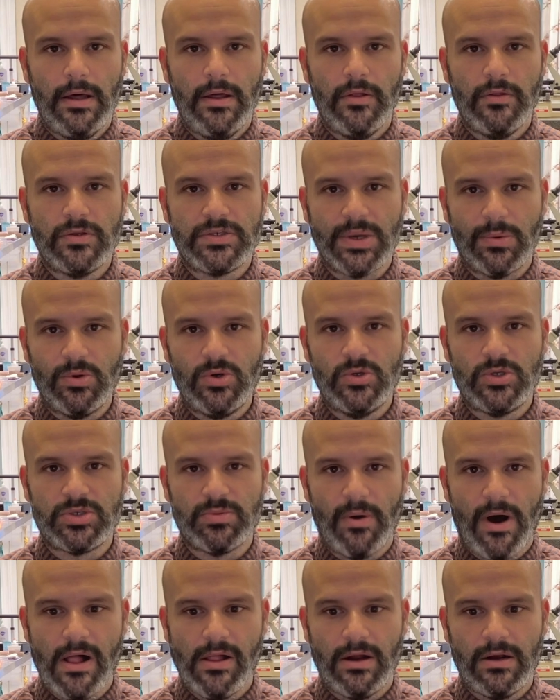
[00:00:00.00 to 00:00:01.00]
someone who's
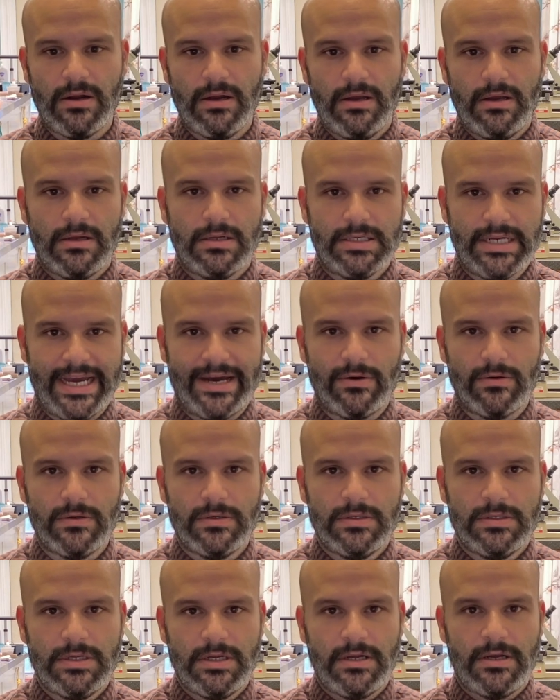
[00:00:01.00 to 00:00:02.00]
smaller. Now,
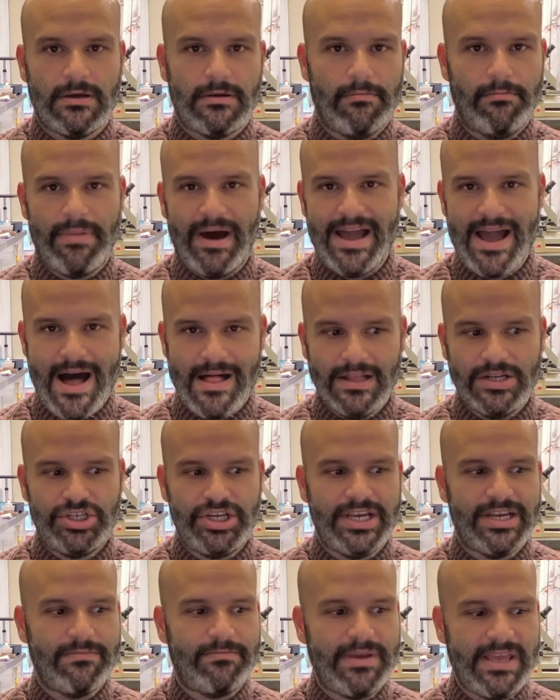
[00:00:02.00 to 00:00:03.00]

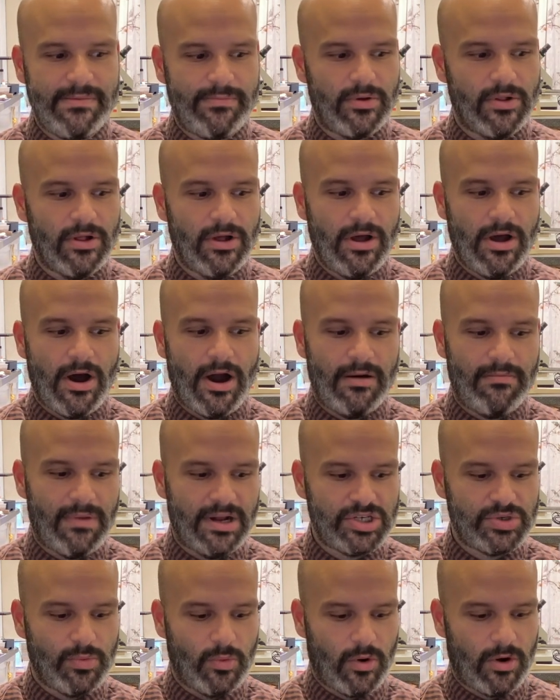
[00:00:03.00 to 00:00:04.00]
biology and people are
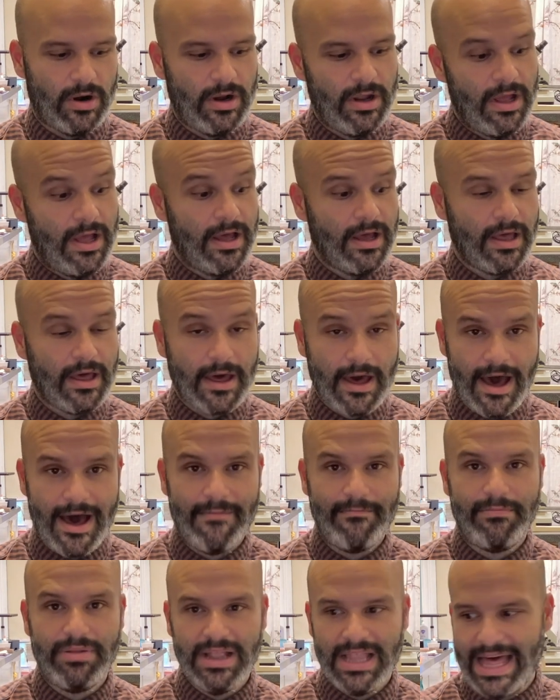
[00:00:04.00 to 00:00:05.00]
much more
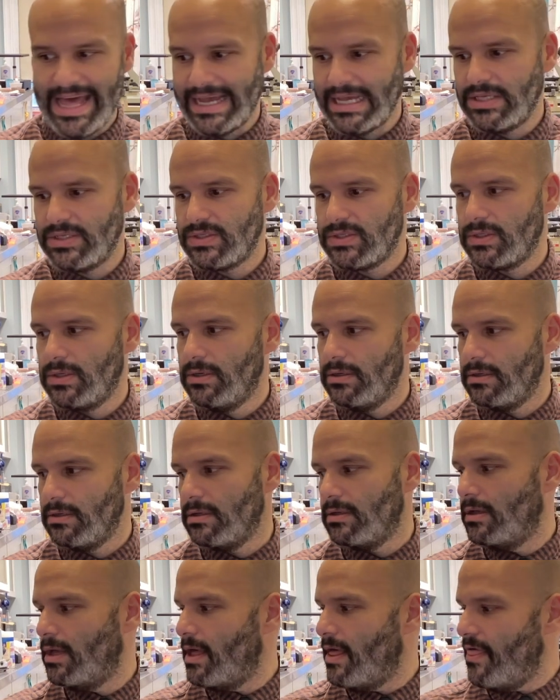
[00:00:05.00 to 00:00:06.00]
complex
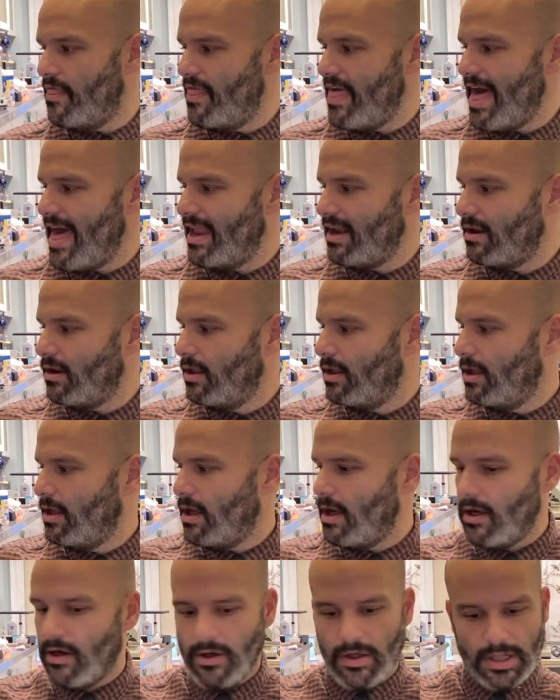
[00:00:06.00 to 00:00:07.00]
than
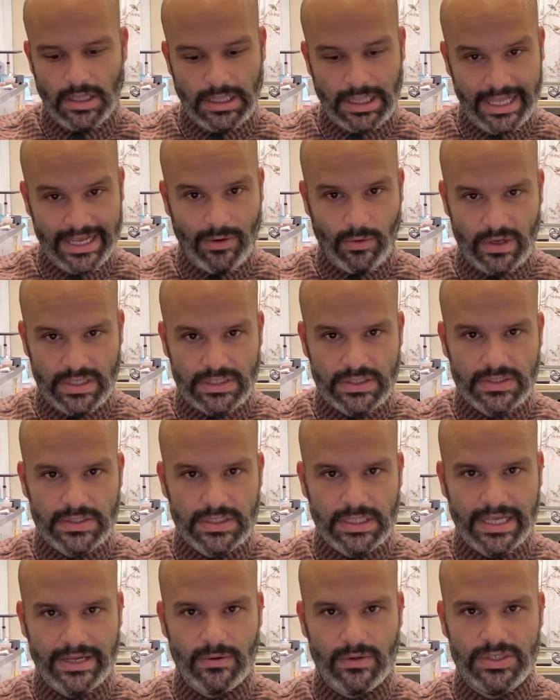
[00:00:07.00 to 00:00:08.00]
liquids.
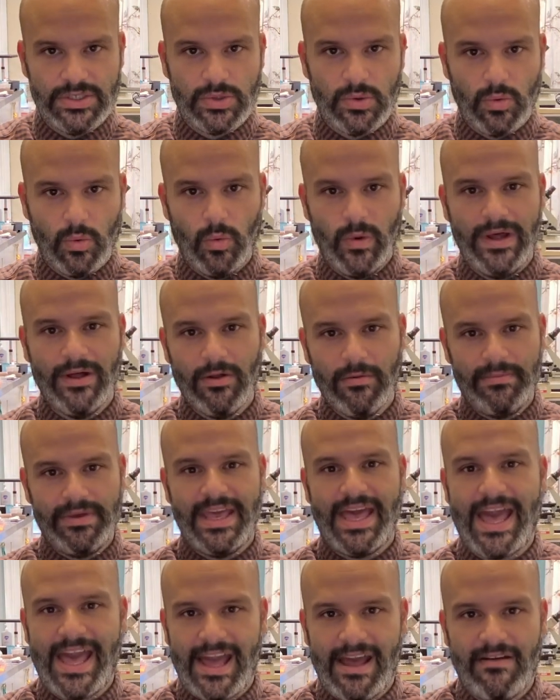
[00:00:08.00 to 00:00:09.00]
Liquids will
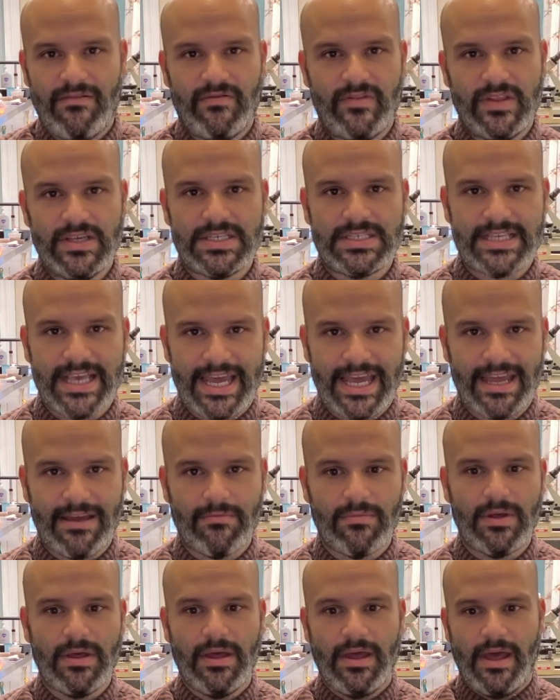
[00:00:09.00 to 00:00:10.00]
behave the
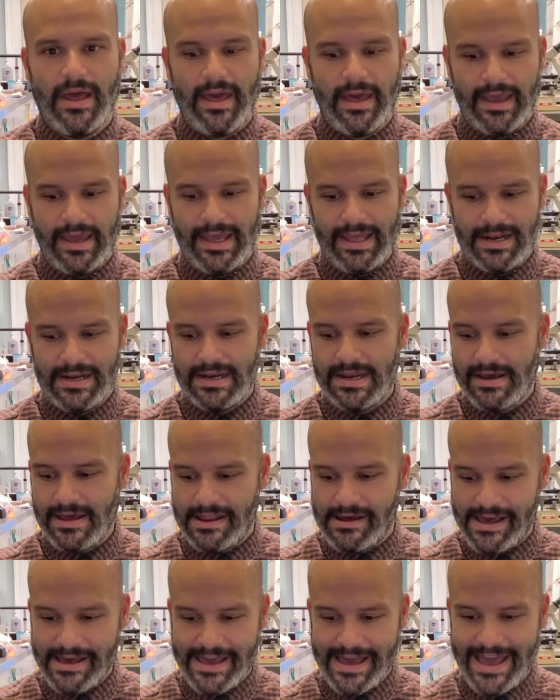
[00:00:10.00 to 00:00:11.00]
same in
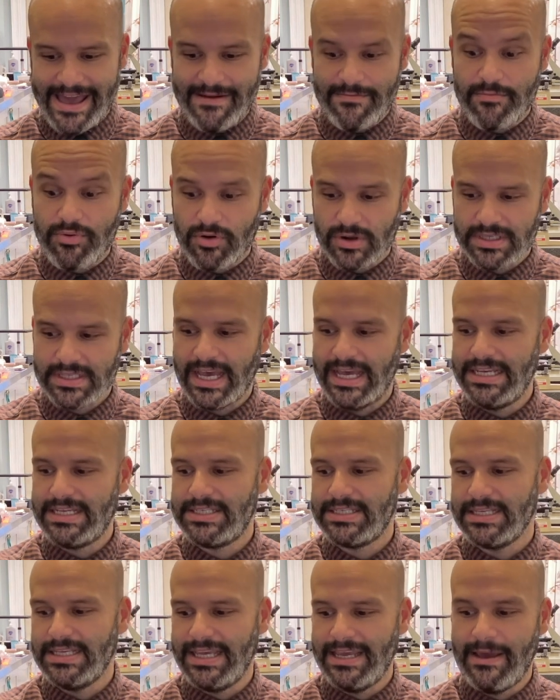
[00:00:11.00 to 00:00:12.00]
a
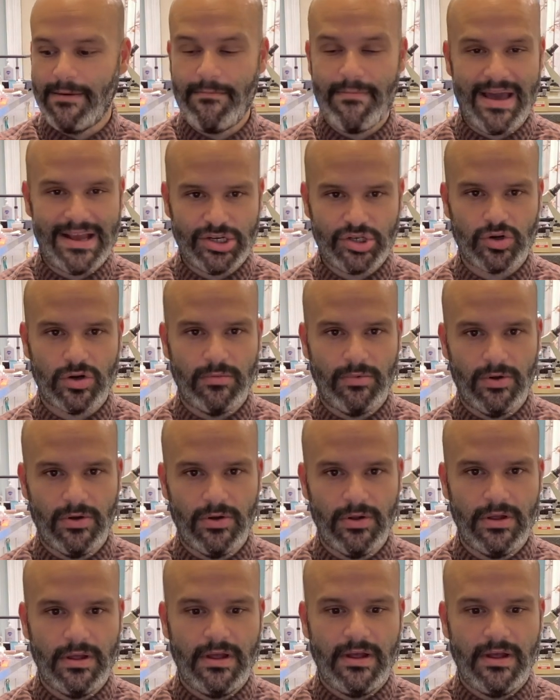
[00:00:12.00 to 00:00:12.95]
precisely measurable